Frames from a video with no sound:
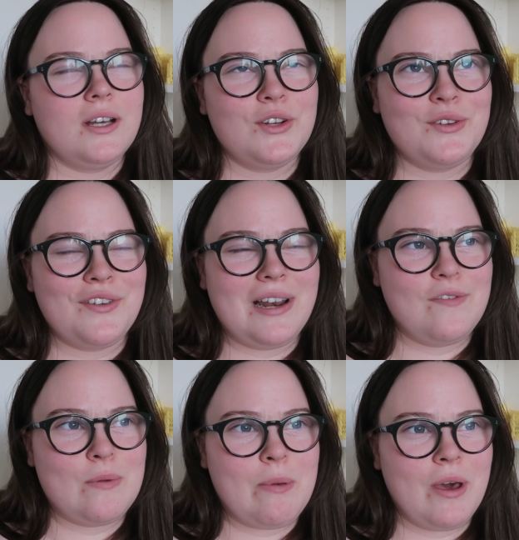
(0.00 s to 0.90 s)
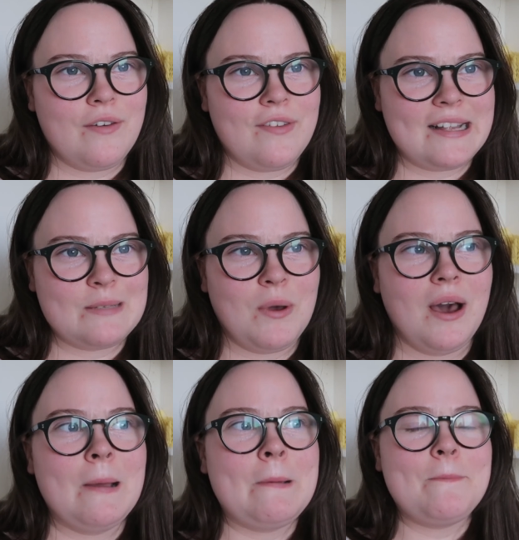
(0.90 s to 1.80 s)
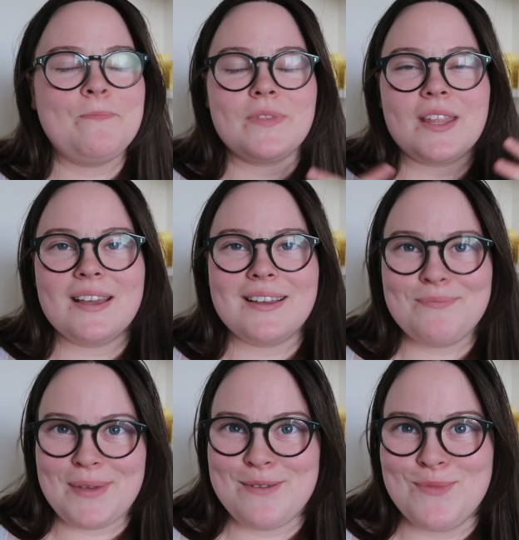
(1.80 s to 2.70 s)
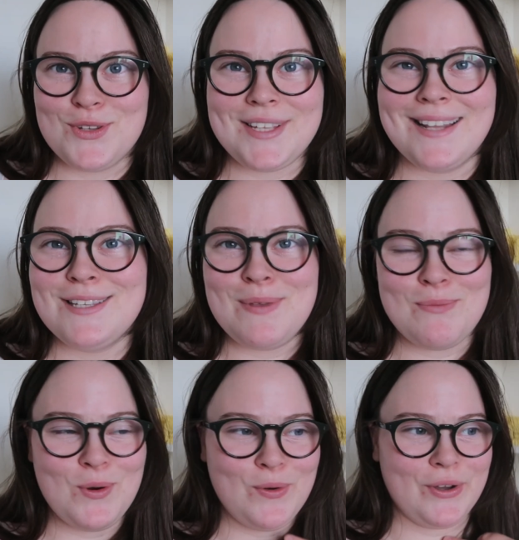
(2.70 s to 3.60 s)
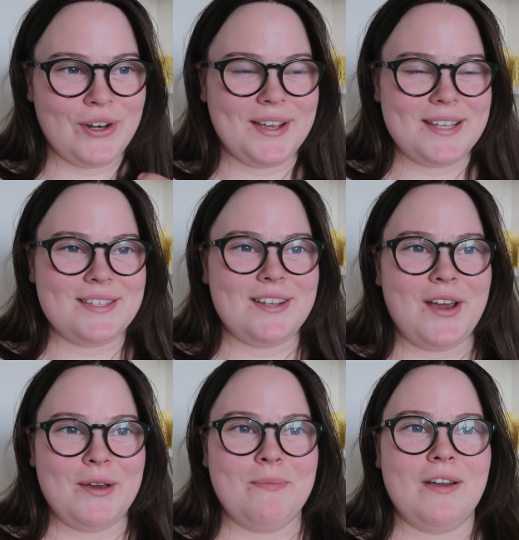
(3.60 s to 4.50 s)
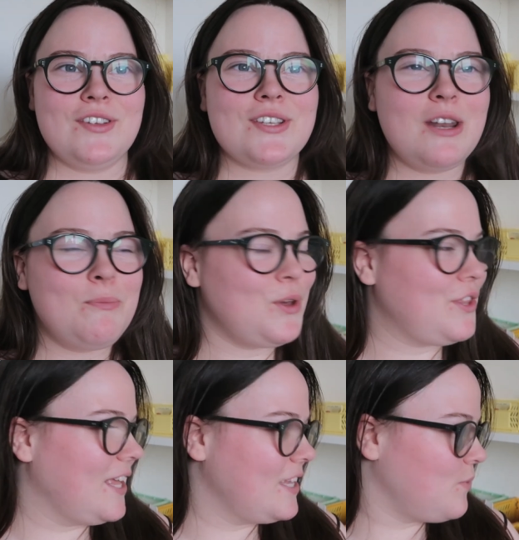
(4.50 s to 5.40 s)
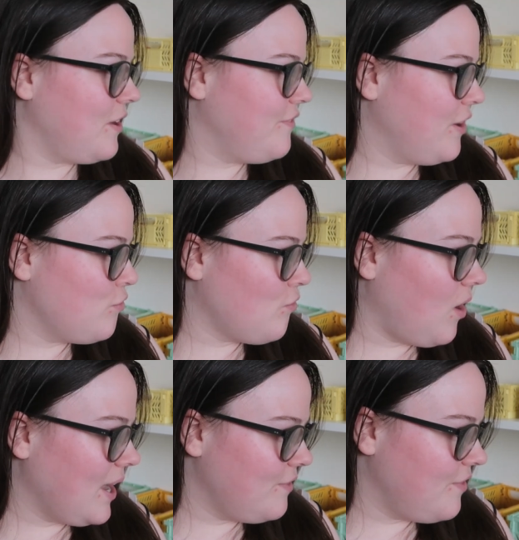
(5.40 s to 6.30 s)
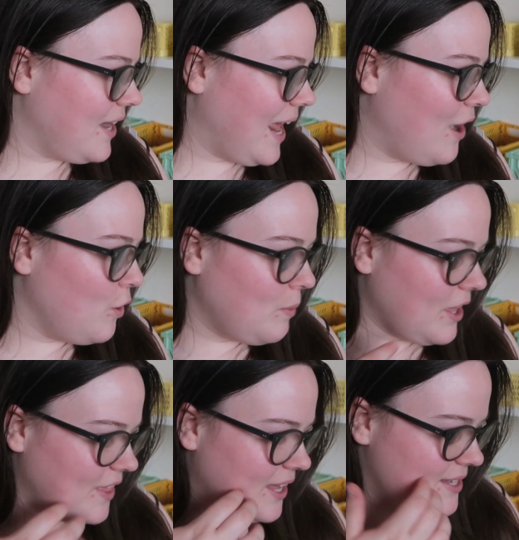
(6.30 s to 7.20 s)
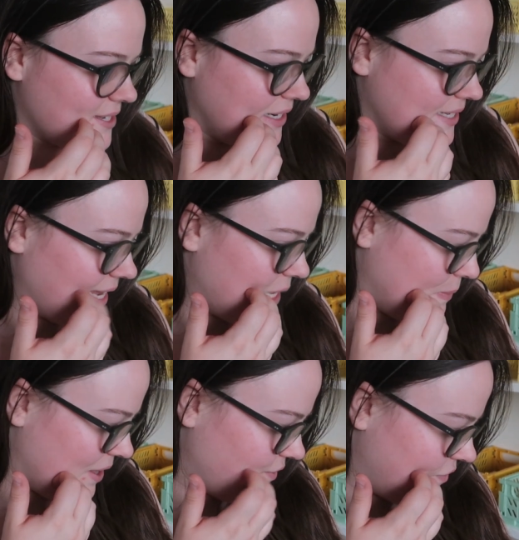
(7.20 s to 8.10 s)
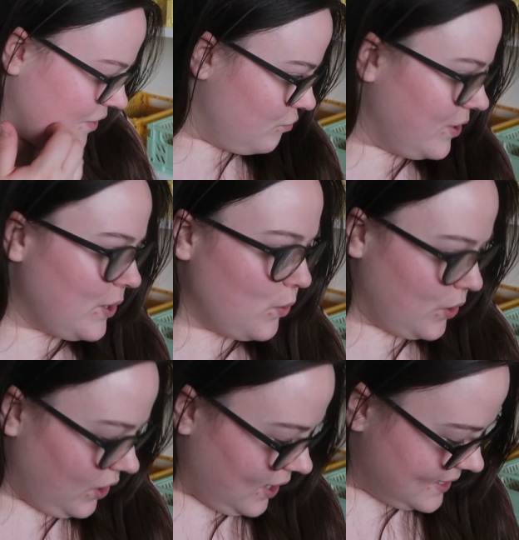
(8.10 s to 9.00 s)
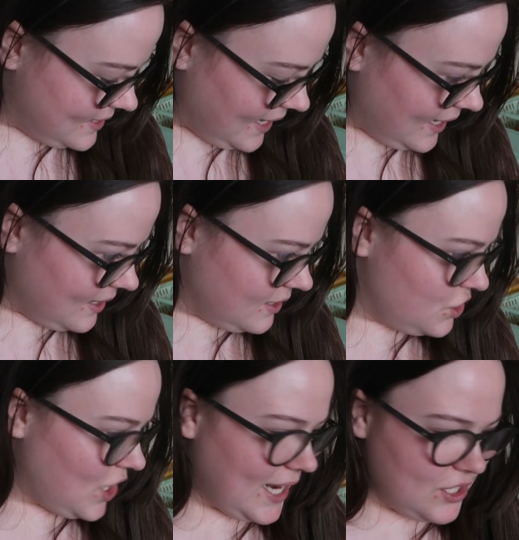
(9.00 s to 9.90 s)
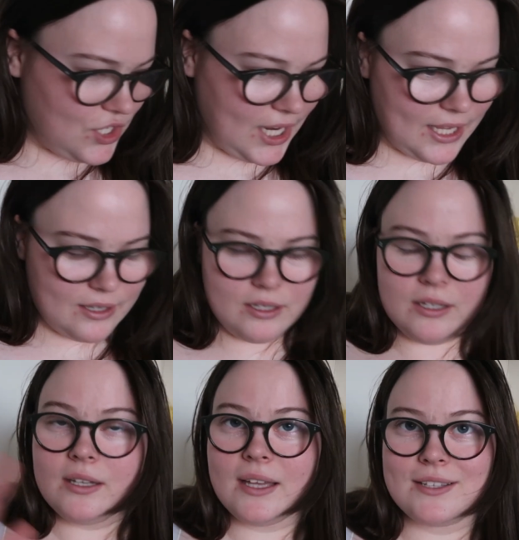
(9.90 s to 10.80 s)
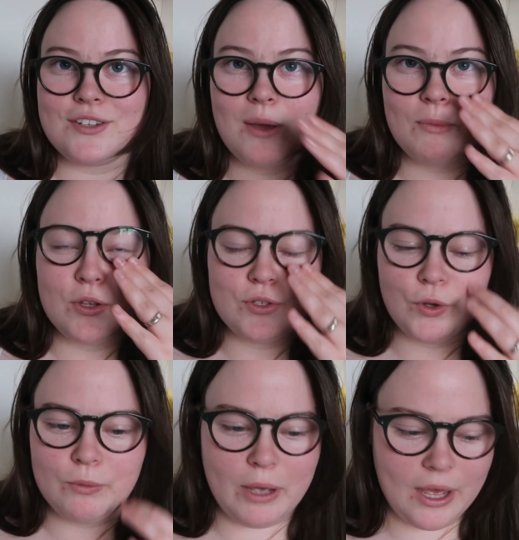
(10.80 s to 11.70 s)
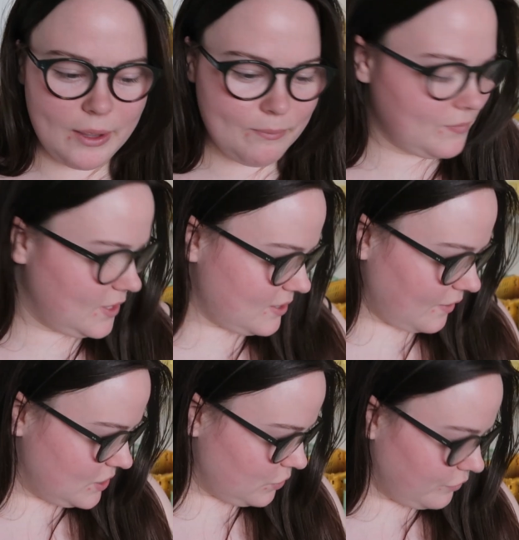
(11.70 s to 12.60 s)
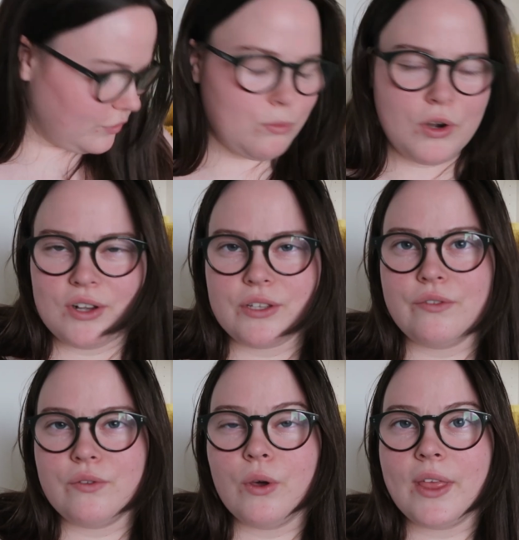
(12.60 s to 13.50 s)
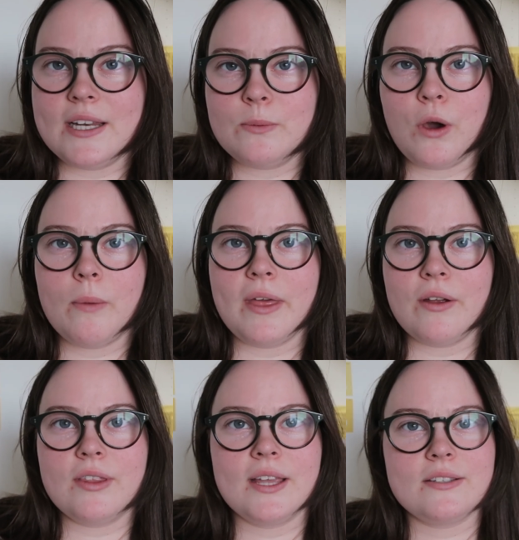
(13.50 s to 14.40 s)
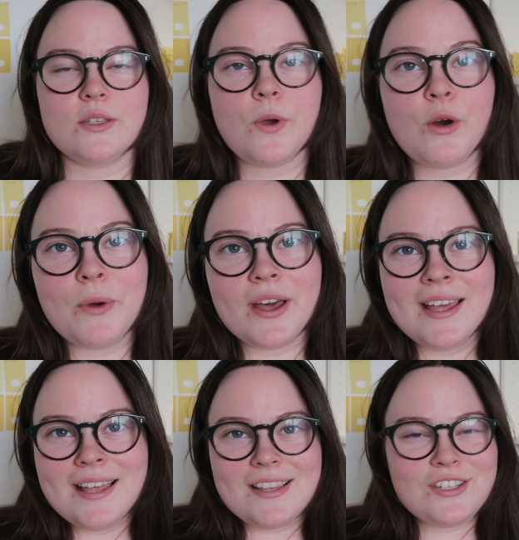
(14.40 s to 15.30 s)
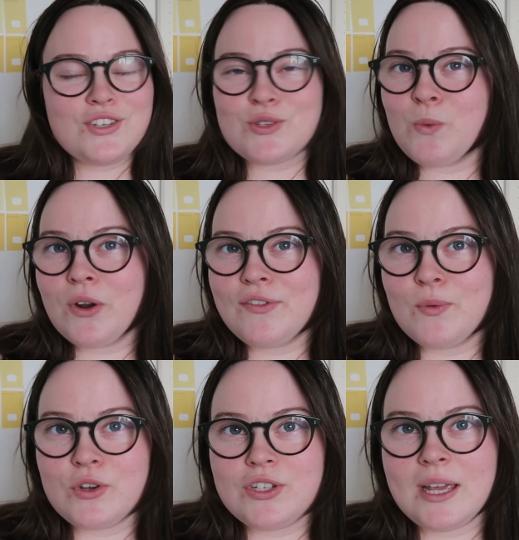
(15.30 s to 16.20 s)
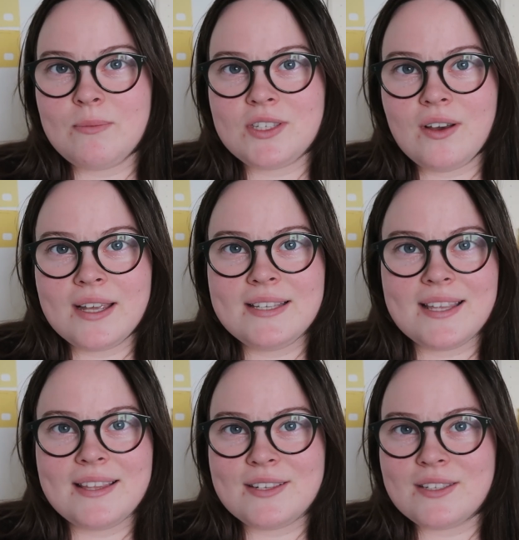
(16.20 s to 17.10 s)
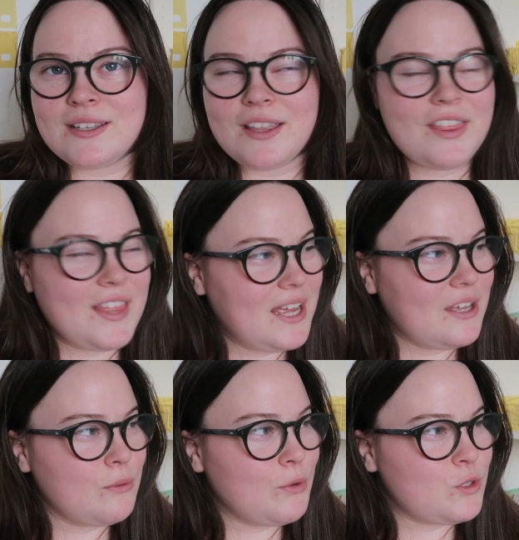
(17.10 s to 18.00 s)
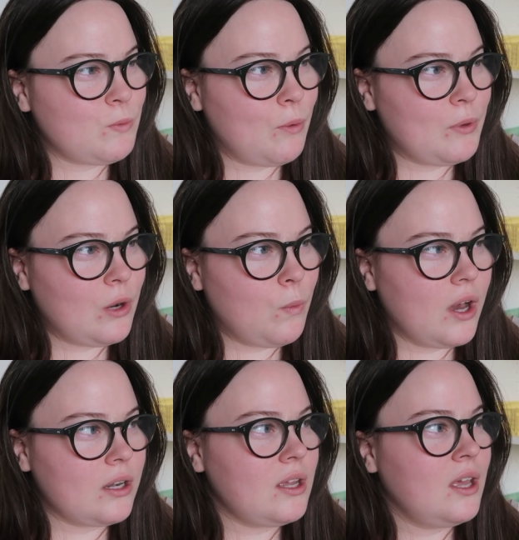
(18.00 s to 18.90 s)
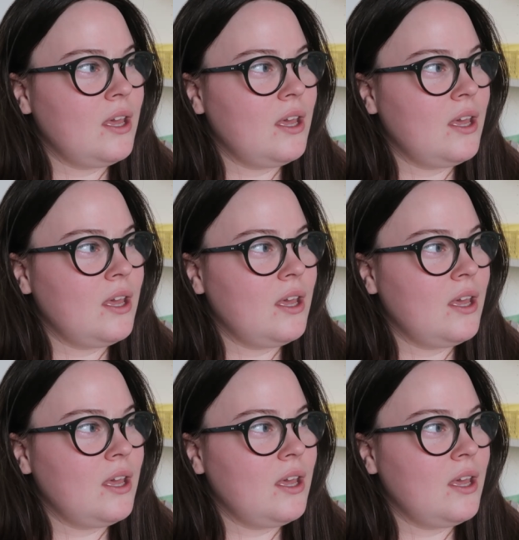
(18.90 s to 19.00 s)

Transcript: I don't know if it'll ever be perfect, but make more sense, be more organised. I've just kind of put things where I felt right for now, but I think it's going to take a bit of reorganising and changing as time goes on. But I've still got a few products on the floor that I need to put up there and things as well, but this is just one of the washi tape designs, and this is, I think, the most popular one.